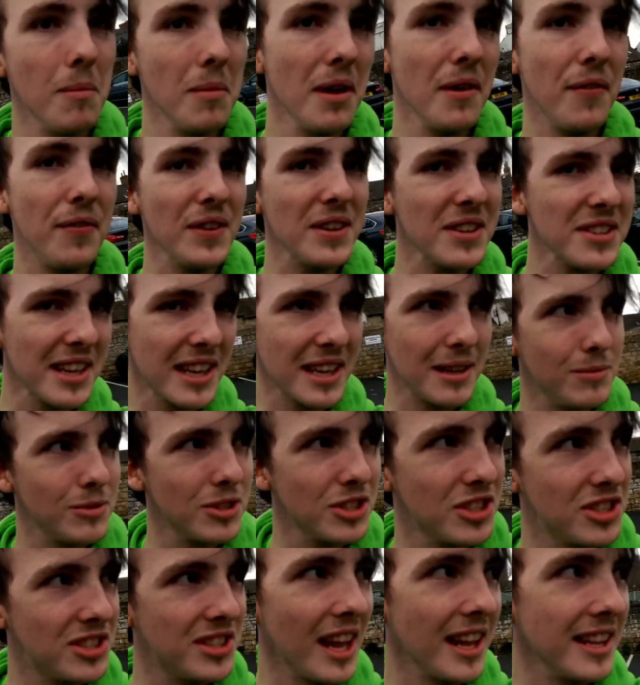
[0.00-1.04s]
It feels like I'm
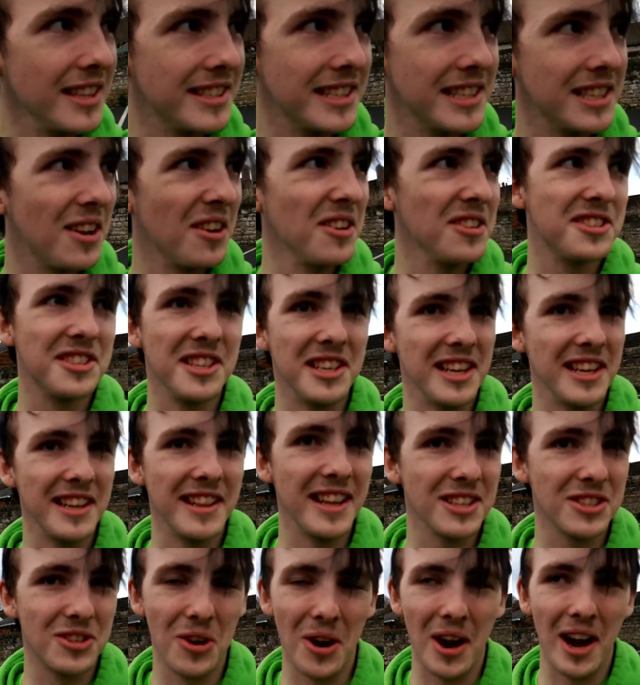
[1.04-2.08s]
just dancing constantly, and
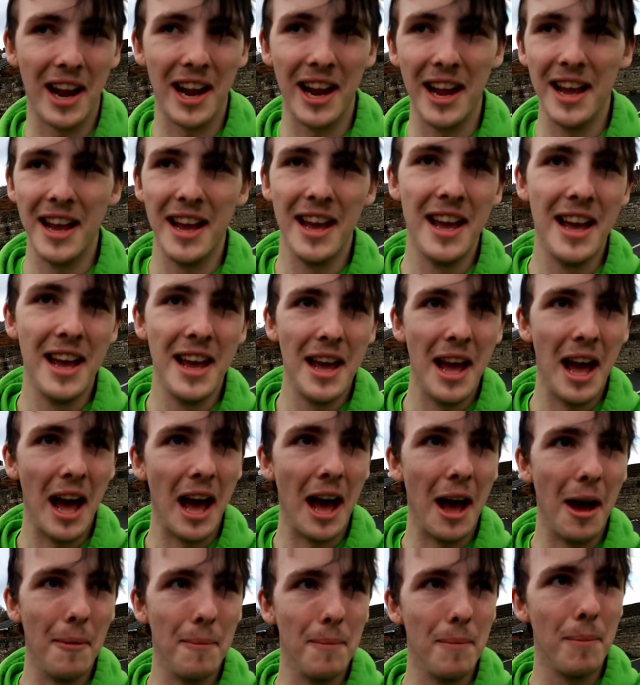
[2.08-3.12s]
that's great.
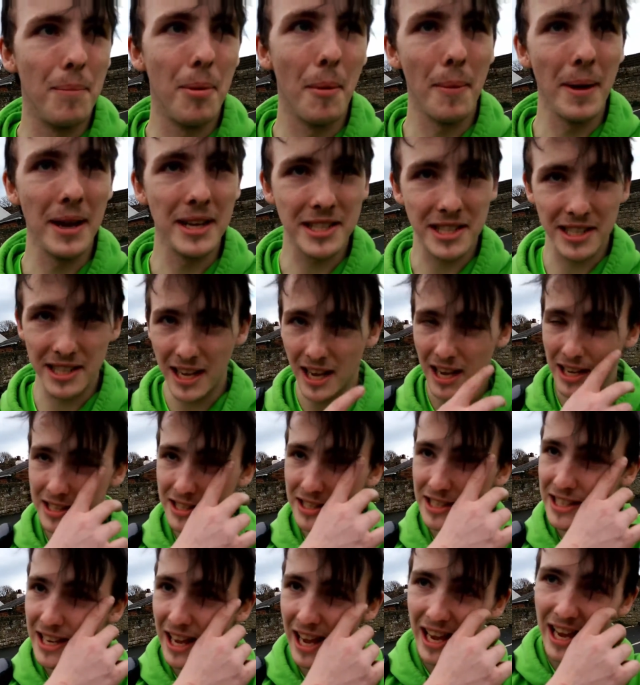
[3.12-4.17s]
But basically, yeah,
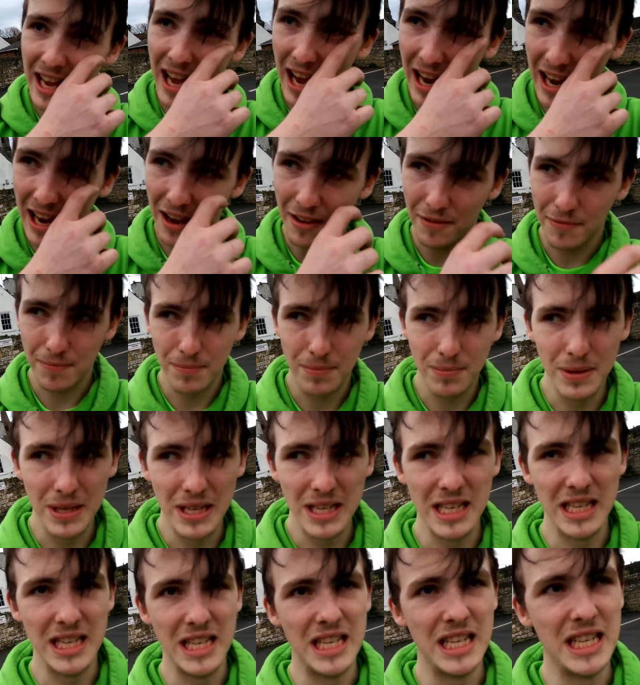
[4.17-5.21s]
today I have
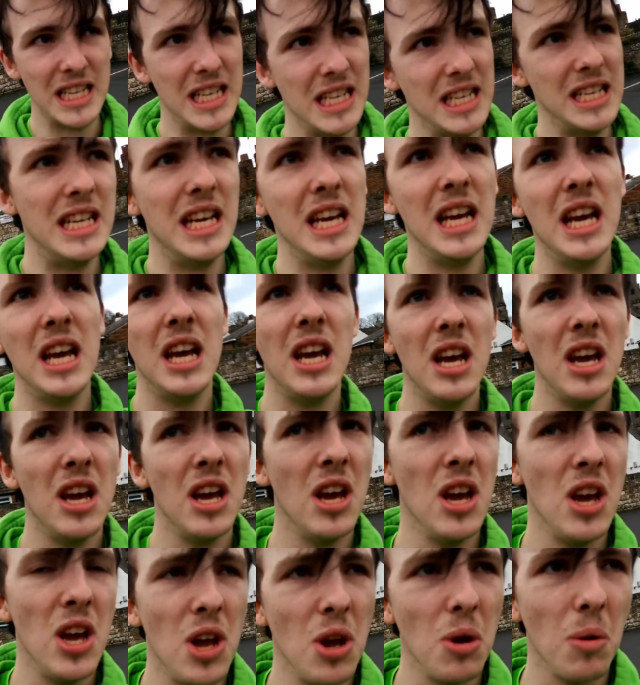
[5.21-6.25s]

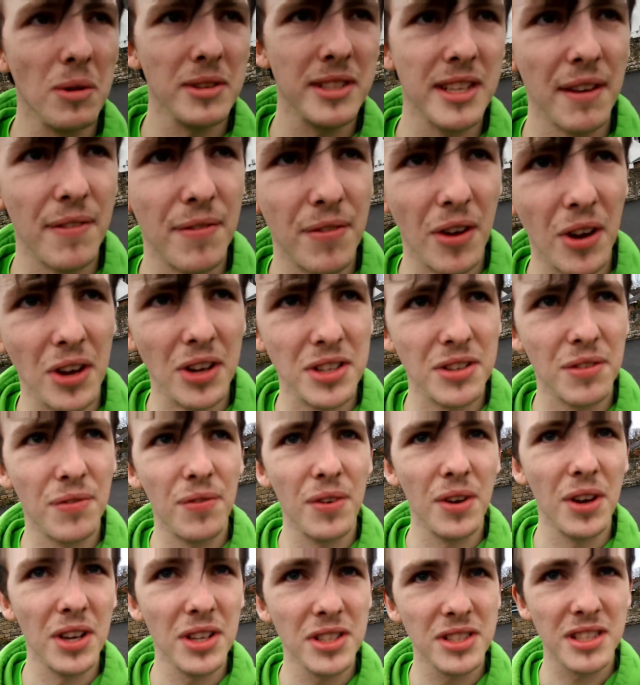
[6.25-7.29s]
the
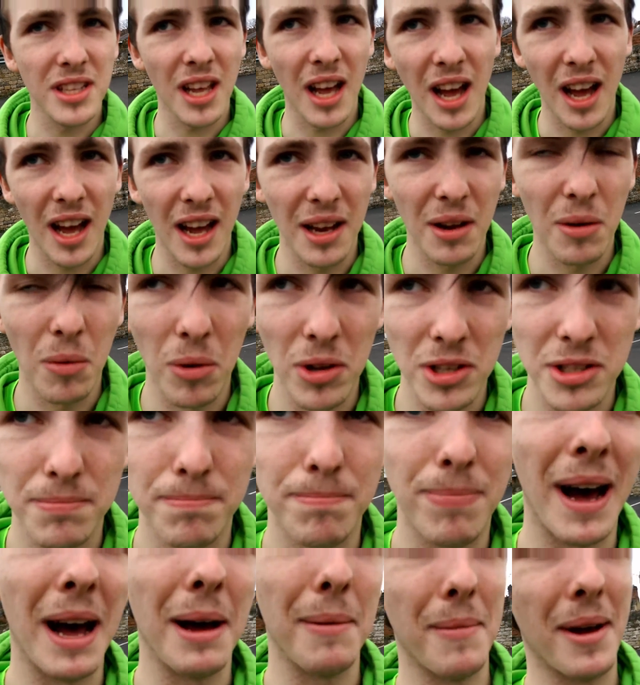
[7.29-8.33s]
first arc was
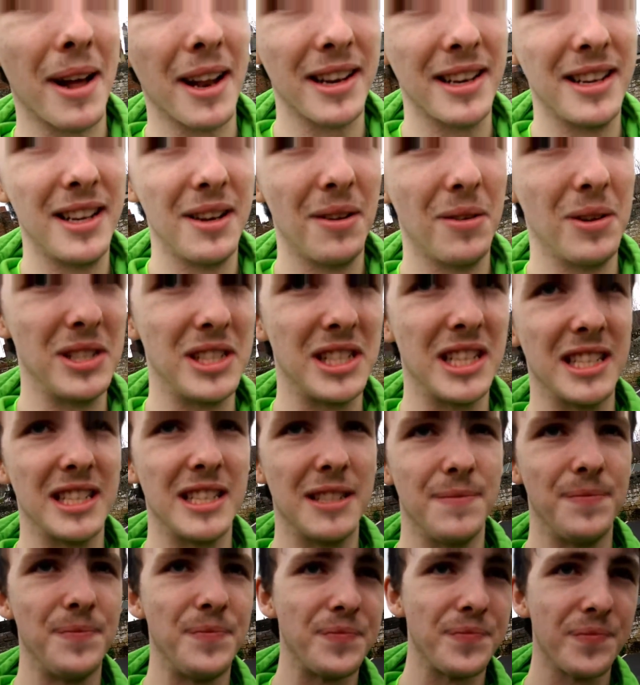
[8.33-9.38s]
Batman, which
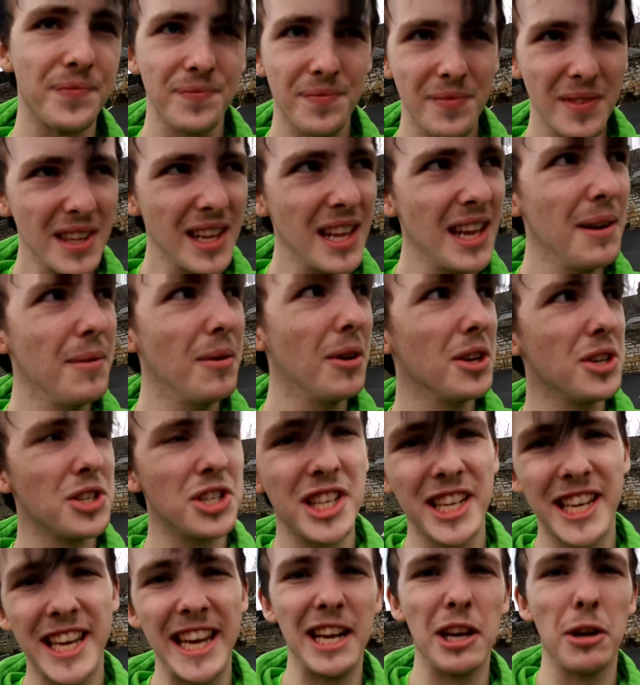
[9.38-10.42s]
is, I'm not
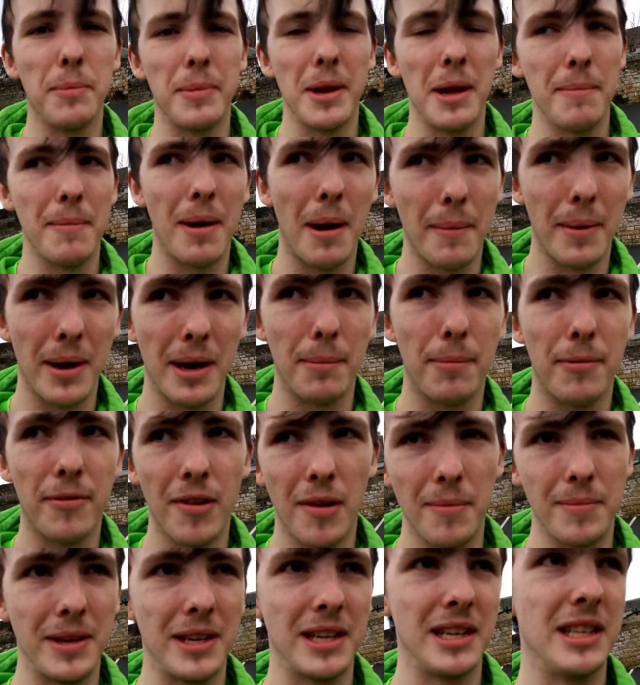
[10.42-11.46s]
usually keen on being Batman, I
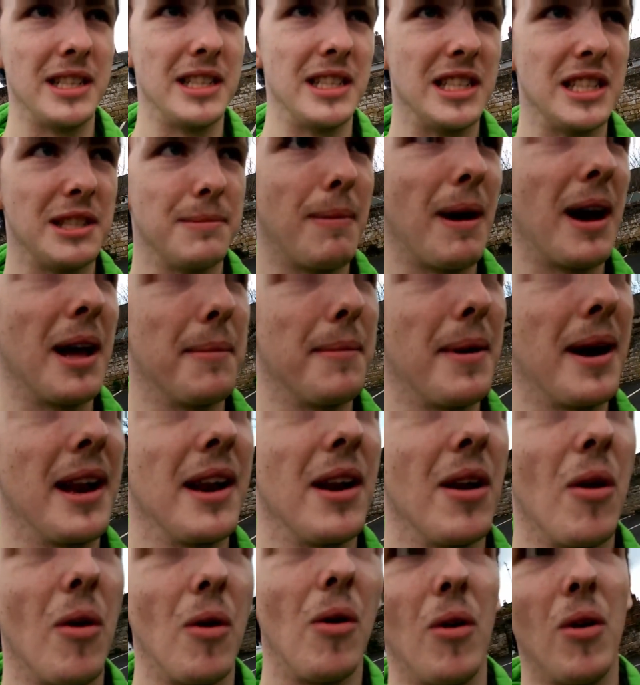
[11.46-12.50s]
prefer being Spider-Man
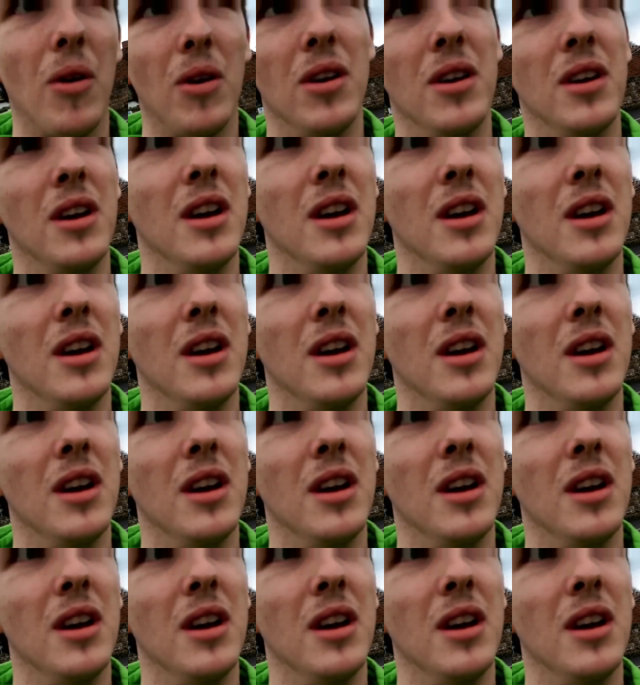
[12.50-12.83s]
or,